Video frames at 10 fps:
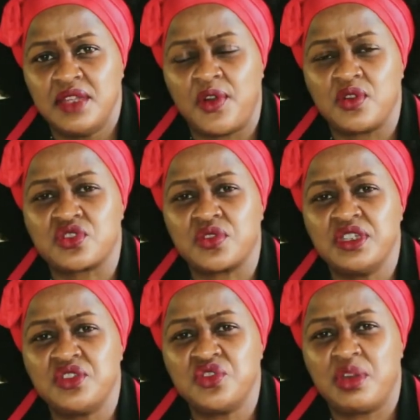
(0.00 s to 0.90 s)
If I was
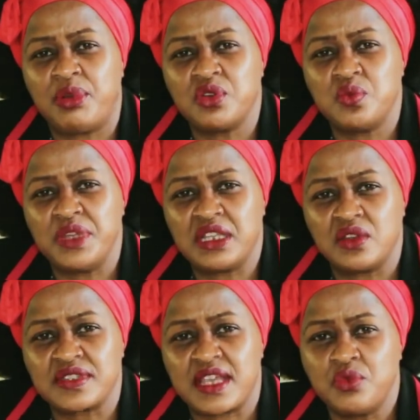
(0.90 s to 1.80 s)
talking to you about
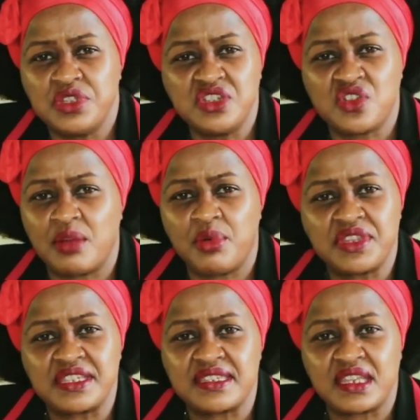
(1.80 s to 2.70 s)
weight loss, I wouldn't talk
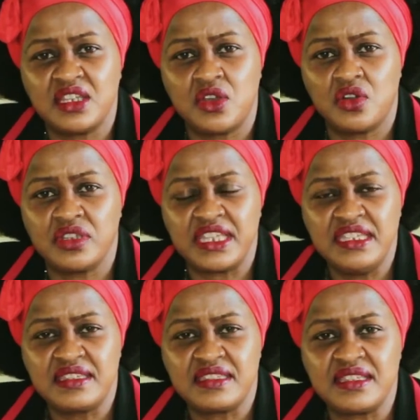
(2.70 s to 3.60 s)
about the technical
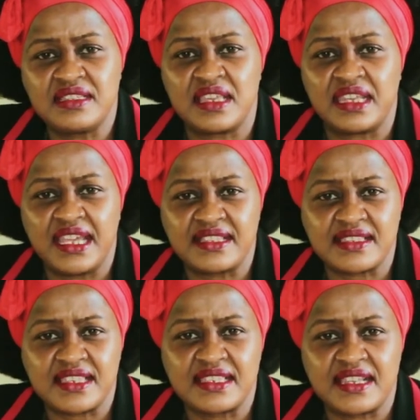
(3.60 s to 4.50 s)
eat this and
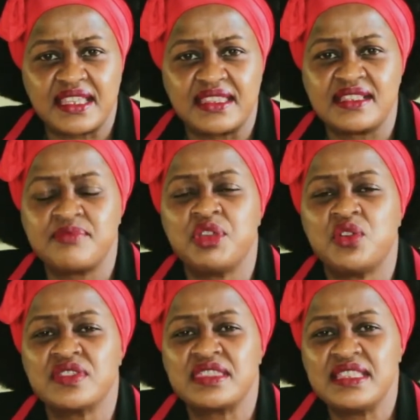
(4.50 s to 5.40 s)
exercise like this,
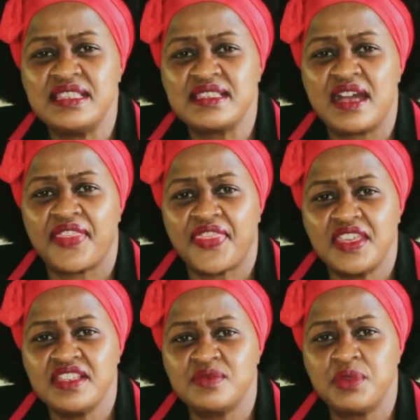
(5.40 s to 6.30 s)
because these are
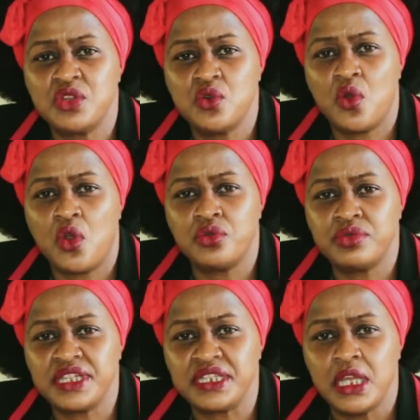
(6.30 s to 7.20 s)
things we know
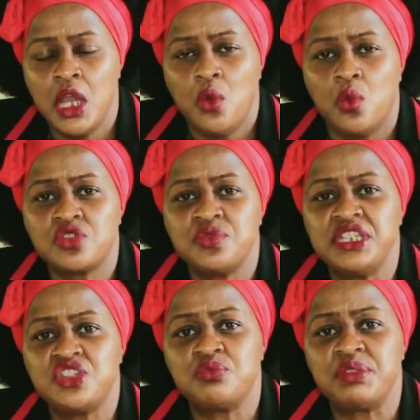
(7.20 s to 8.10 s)
already. What
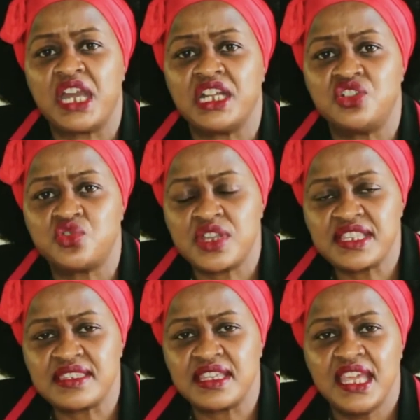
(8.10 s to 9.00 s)
we need to be
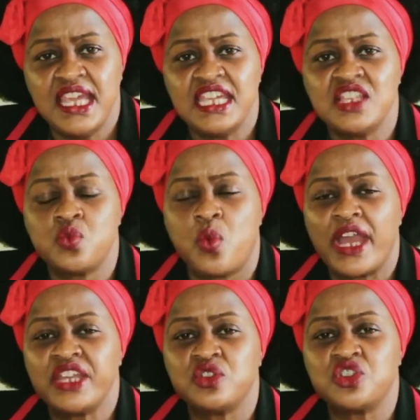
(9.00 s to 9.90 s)
addressing is
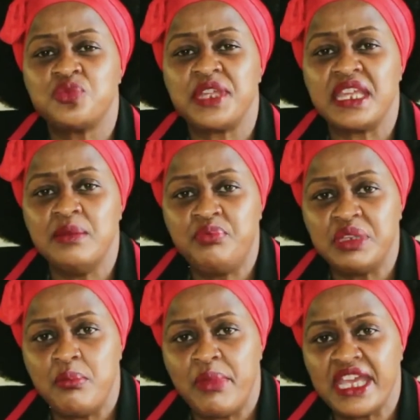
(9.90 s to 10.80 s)
why don't we
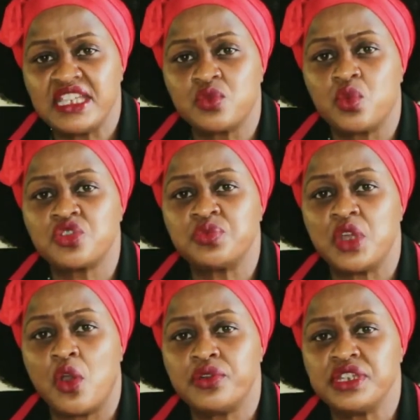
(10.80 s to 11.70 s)
implement what
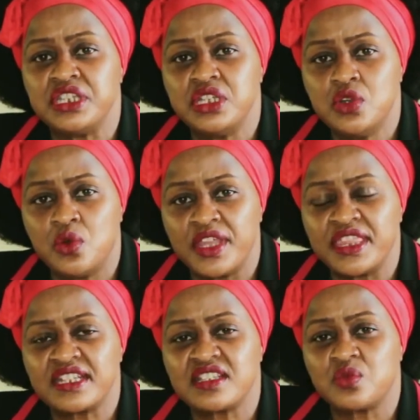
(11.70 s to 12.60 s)
we already know,
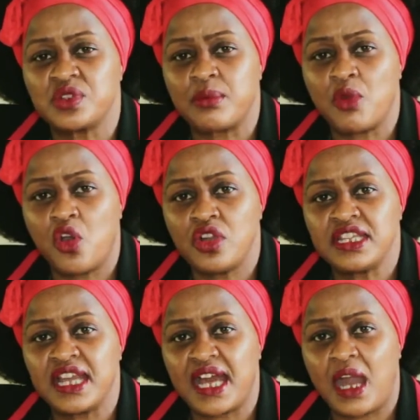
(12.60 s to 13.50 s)
and that is what I'm
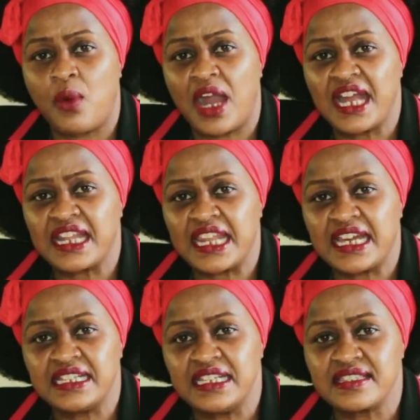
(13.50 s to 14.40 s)
calling our
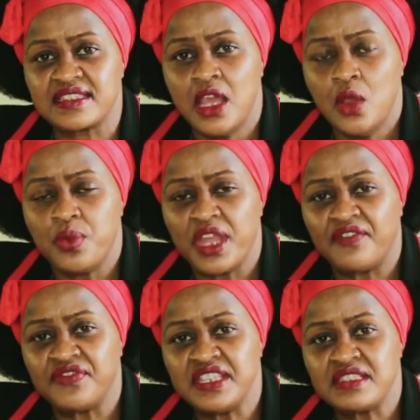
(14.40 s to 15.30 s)
unlearn list. We
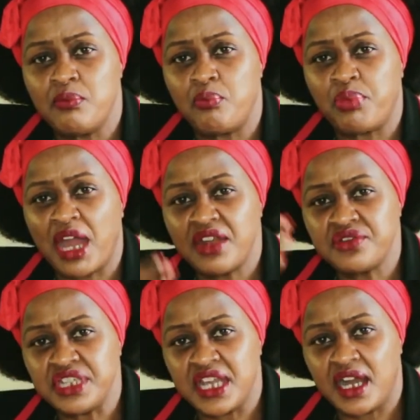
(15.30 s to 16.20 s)
have this
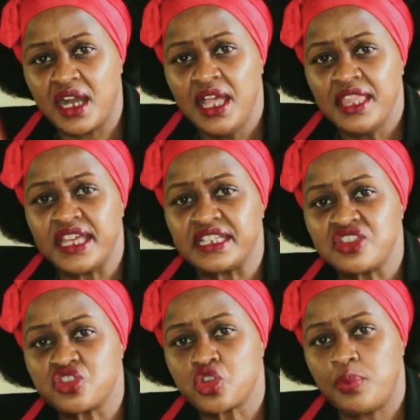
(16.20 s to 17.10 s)
barrier that
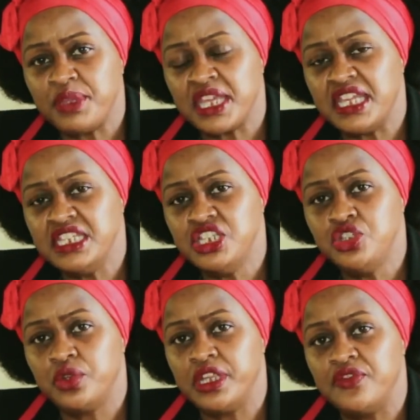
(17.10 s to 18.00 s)
is stopping any
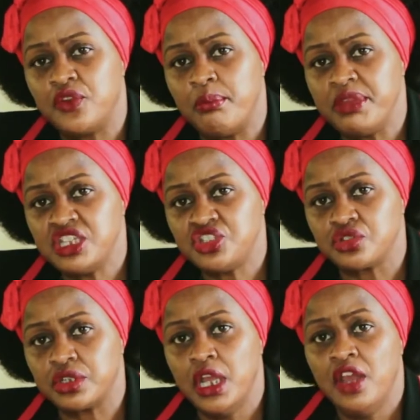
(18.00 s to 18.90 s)
new
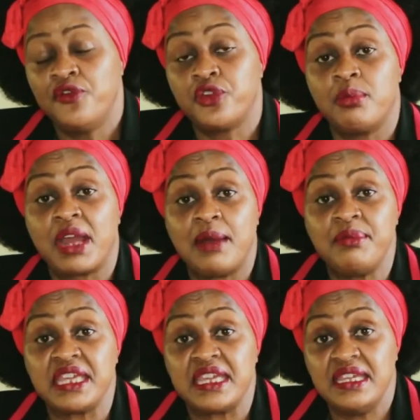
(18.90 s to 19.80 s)
information from
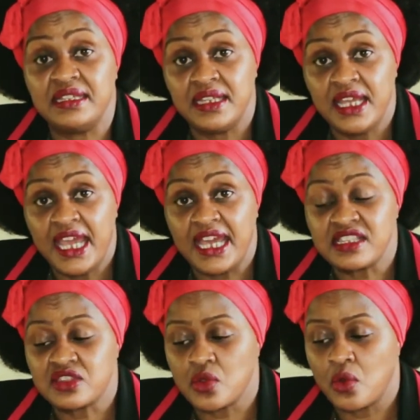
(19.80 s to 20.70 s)
coming in.
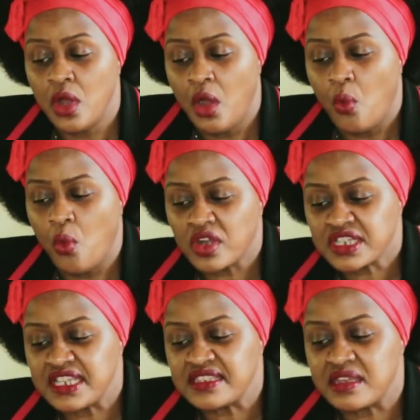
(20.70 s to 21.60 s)
And so
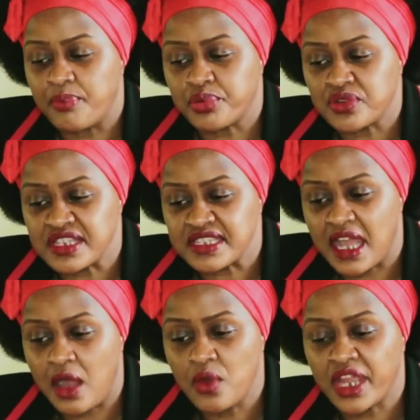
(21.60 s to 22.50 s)
what is the process?
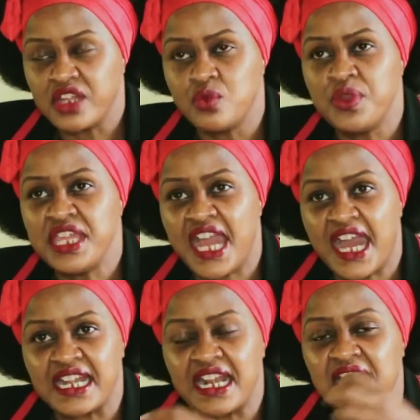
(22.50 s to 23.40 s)
How can we
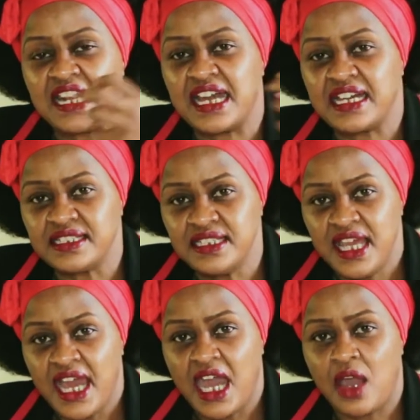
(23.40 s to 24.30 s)
unlearn?